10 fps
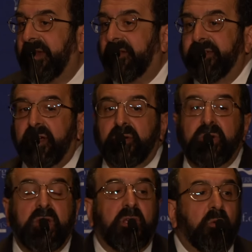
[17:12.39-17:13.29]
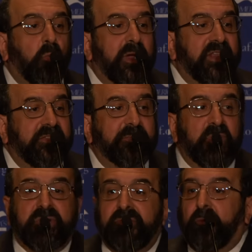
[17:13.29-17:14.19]
We don't know what his
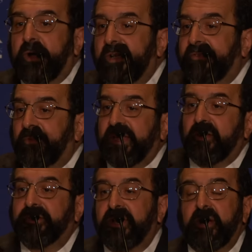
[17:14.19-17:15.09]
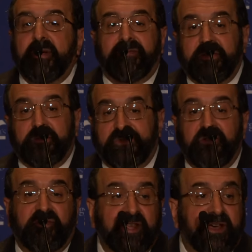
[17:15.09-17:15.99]
motive was. We don't know if this was
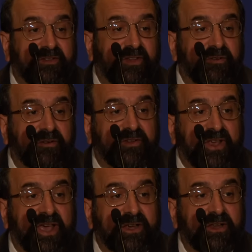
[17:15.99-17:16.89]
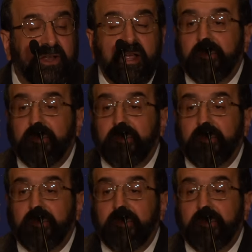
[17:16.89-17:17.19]
a jihad terror attack.